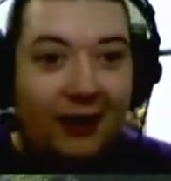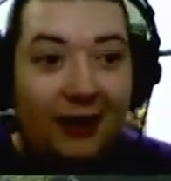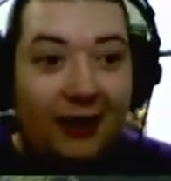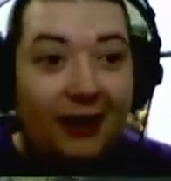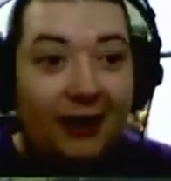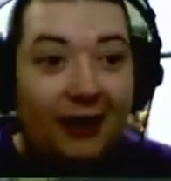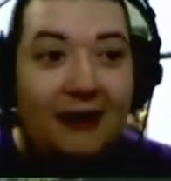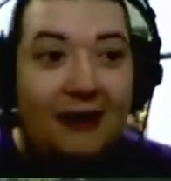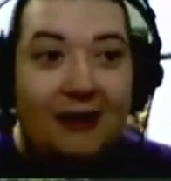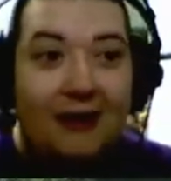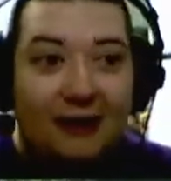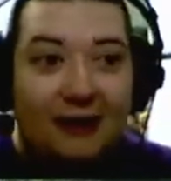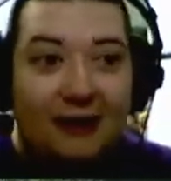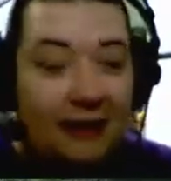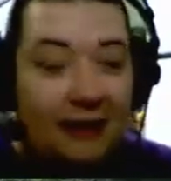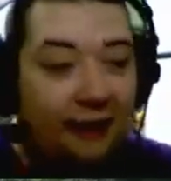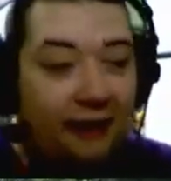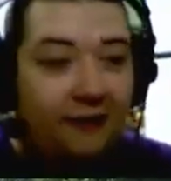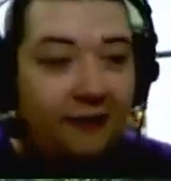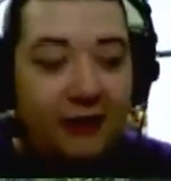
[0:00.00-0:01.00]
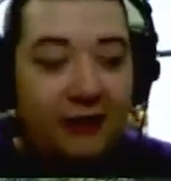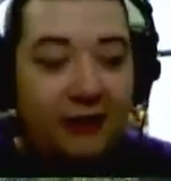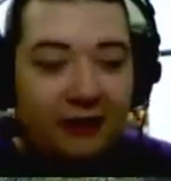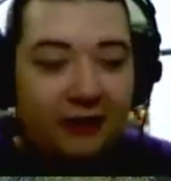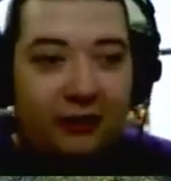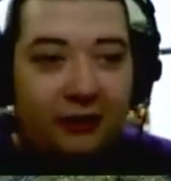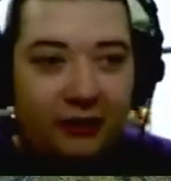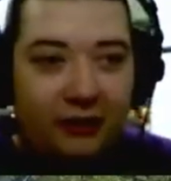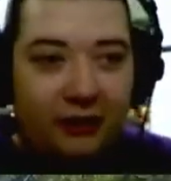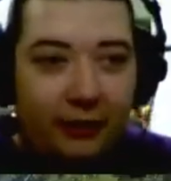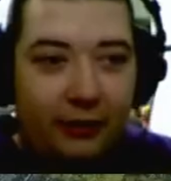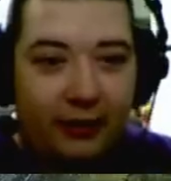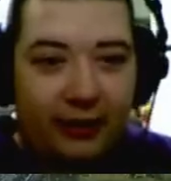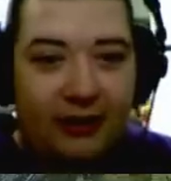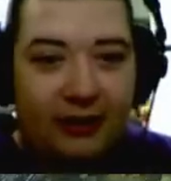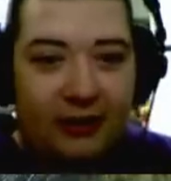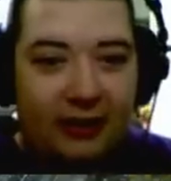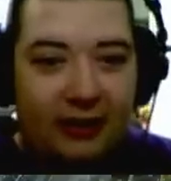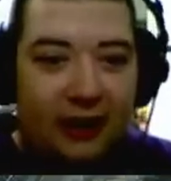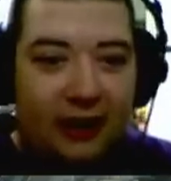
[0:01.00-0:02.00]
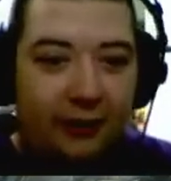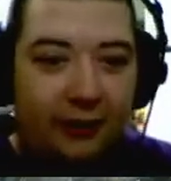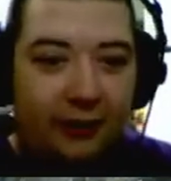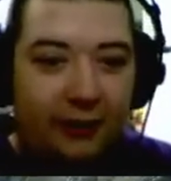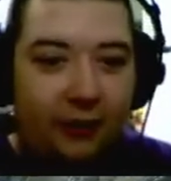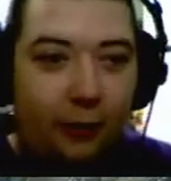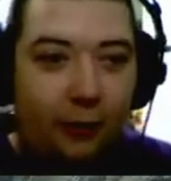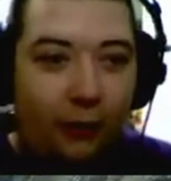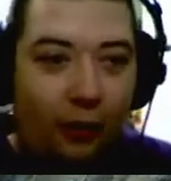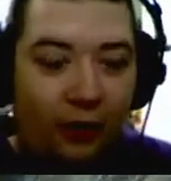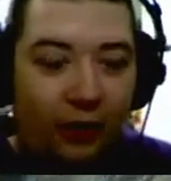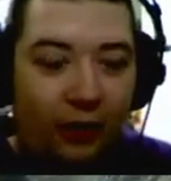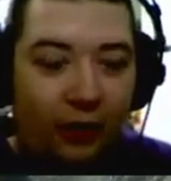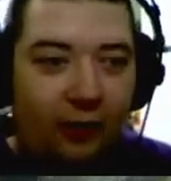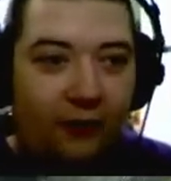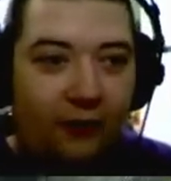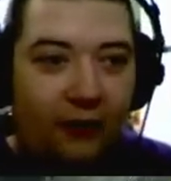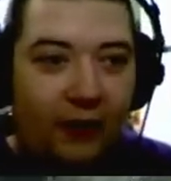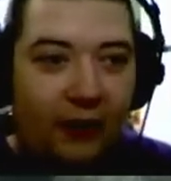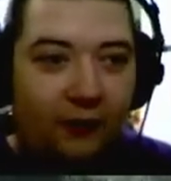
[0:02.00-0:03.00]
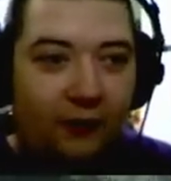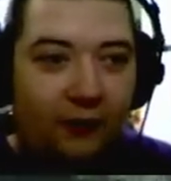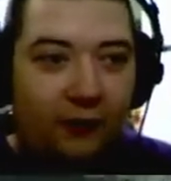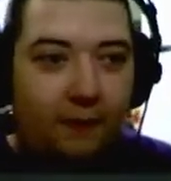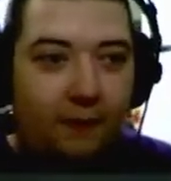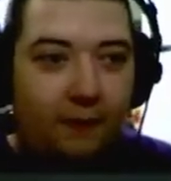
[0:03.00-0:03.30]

I can definitely start swinging this game more in our favor.